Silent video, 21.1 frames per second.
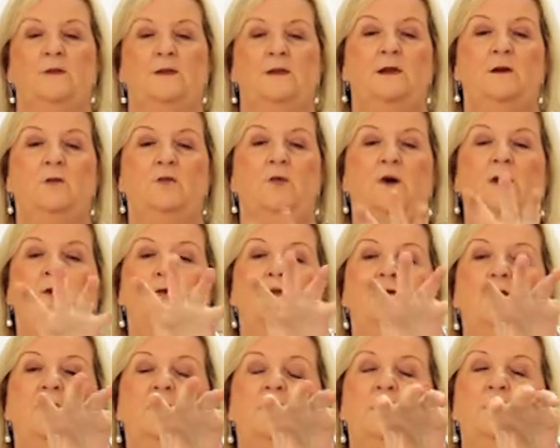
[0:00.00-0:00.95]
Little one
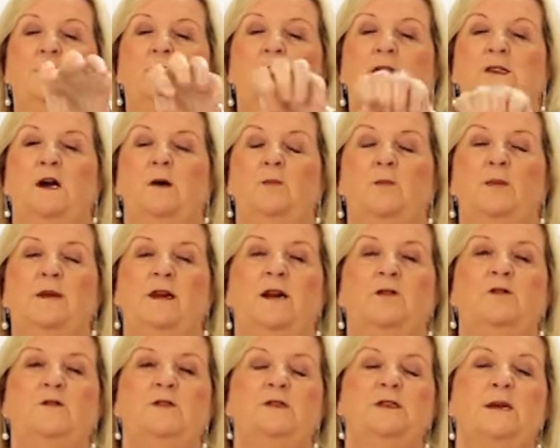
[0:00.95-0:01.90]
over here on the top.
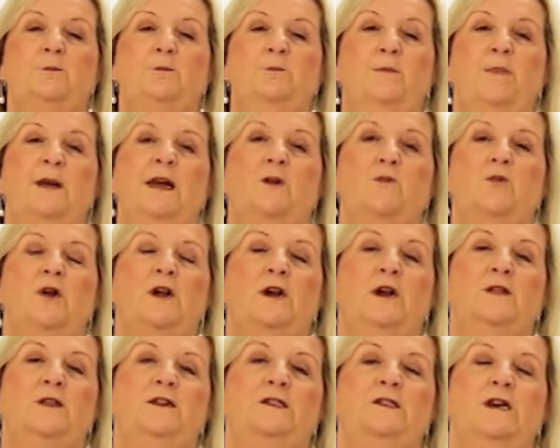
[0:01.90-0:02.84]
Now there's a big one
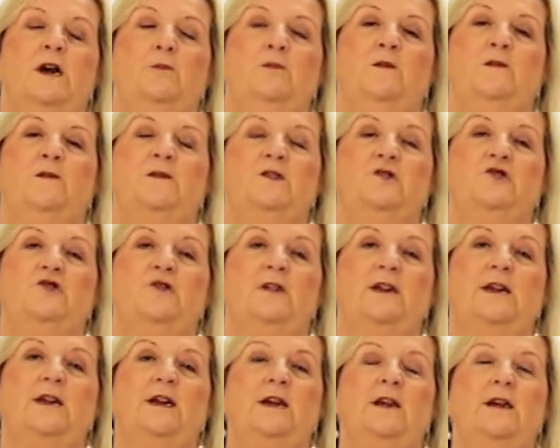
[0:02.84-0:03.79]
on the top of the
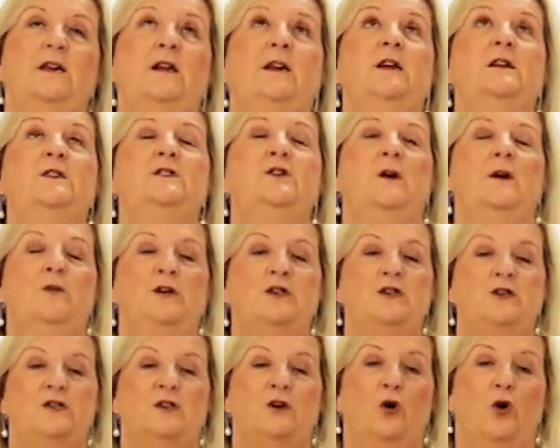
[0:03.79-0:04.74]
tree. So I want
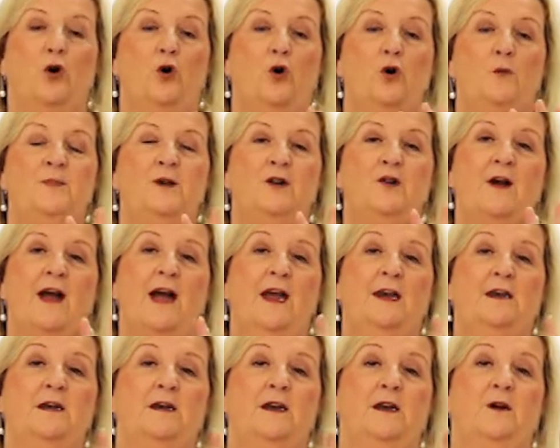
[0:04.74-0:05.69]
you to open your
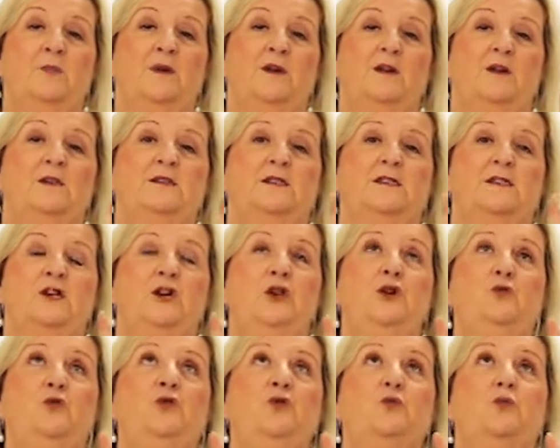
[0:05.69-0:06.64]
hand now because it's a
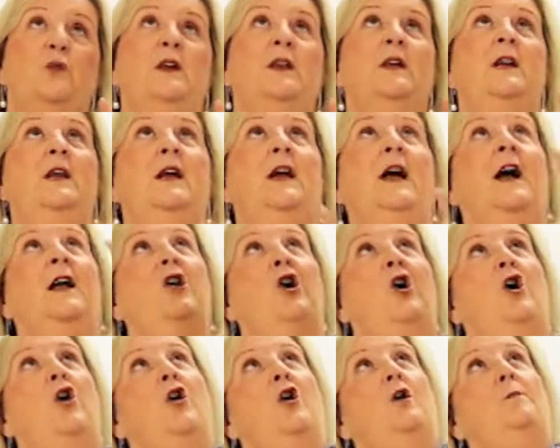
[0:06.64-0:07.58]
huge one and
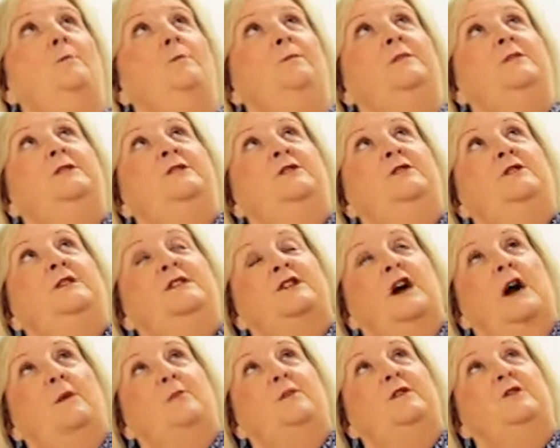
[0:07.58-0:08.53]
up to the
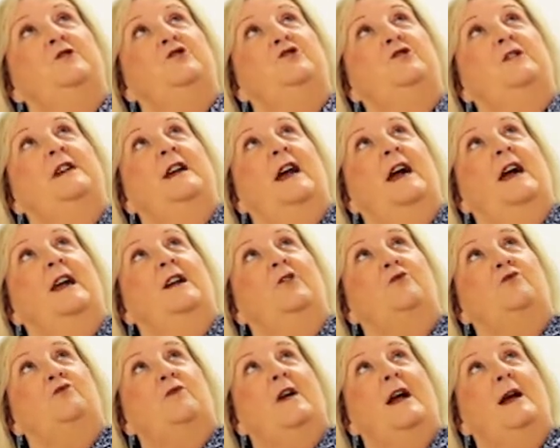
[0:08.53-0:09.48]
top of the tree and
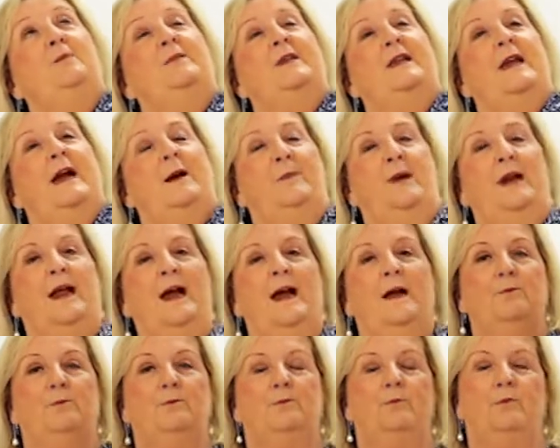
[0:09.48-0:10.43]
grab the apple
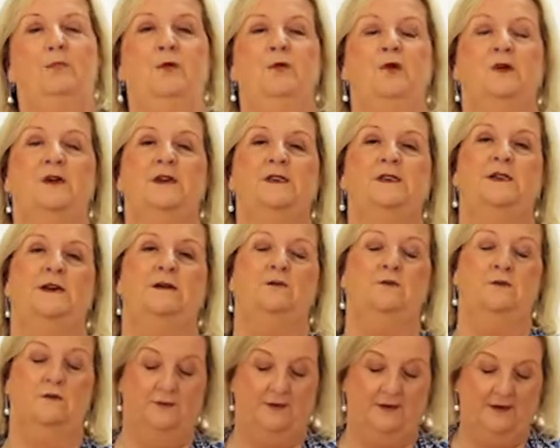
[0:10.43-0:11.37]
and pull it down.
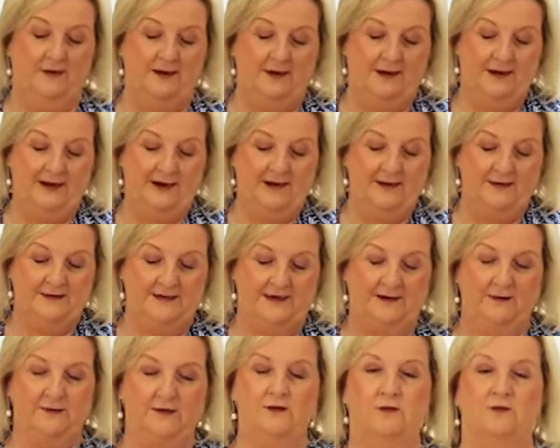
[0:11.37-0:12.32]
And
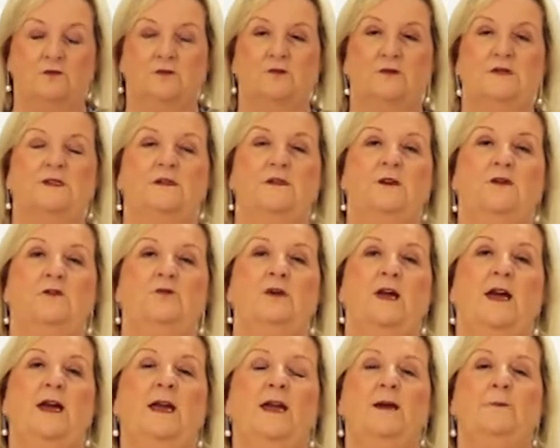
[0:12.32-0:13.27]
down it goes.
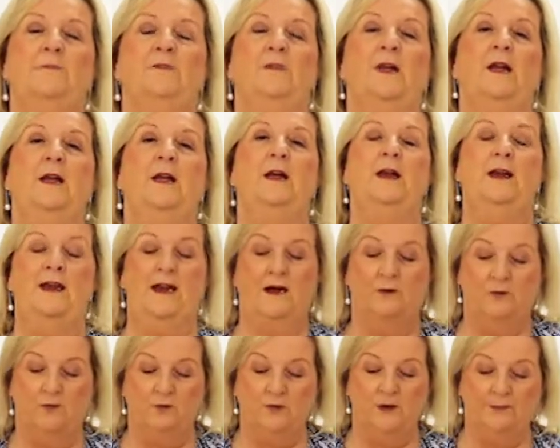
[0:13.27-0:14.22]
Okay?
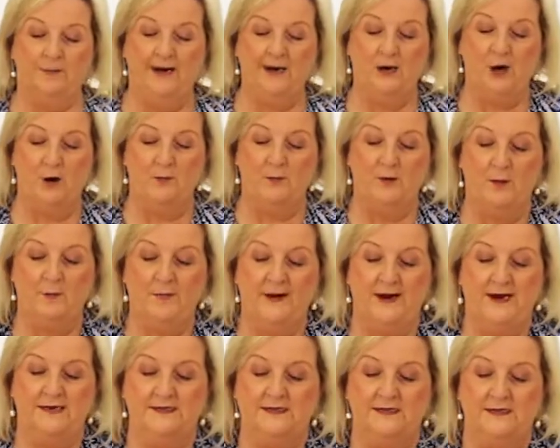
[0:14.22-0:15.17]
Now we pick up our
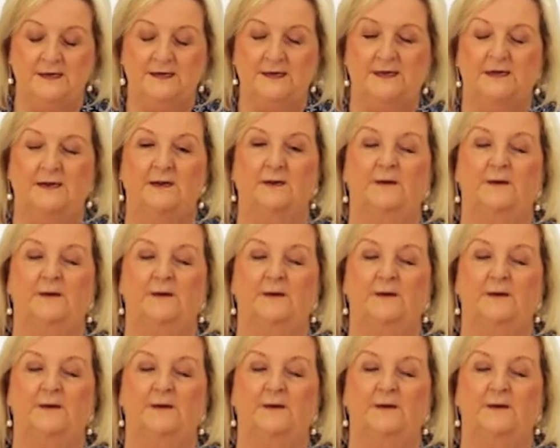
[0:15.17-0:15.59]
basket